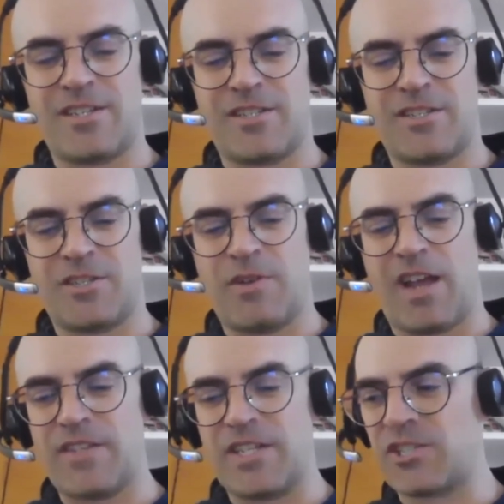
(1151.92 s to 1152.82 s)
you
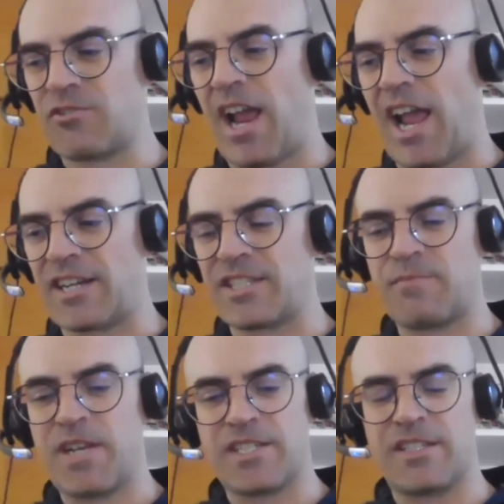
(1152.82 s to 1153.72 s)
have these tracks. It's
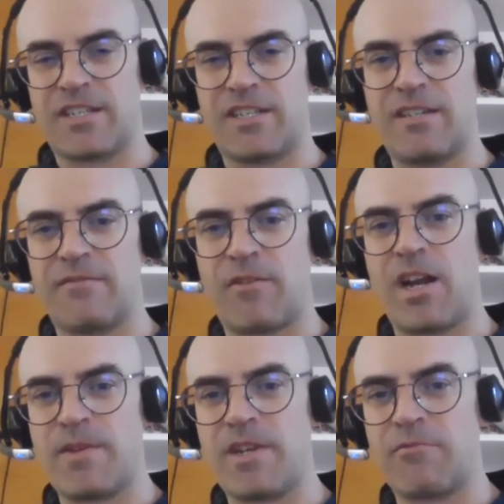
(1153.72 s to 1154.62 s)
basically the
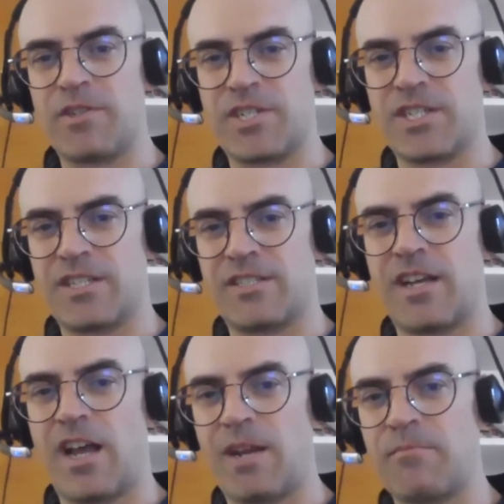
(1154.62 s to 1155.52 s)
keyframing, which is the
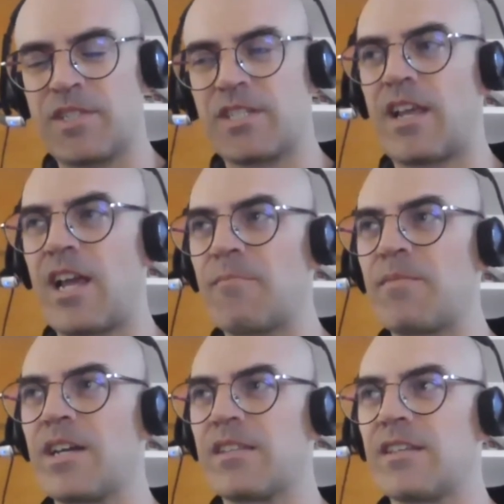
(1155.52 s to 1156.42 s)
time stamp,
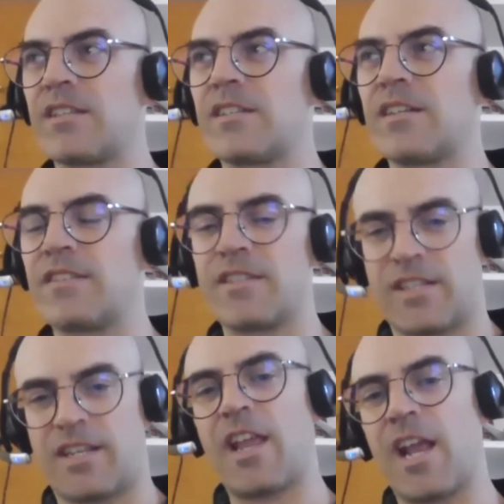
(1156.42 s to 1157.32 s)
and then the
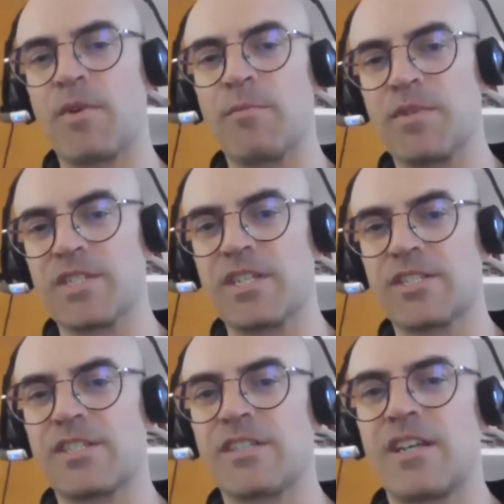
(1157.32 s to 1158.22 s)
camera
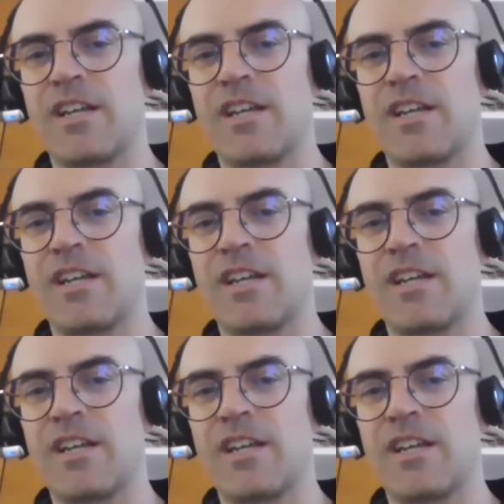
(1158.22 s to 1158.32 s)
position.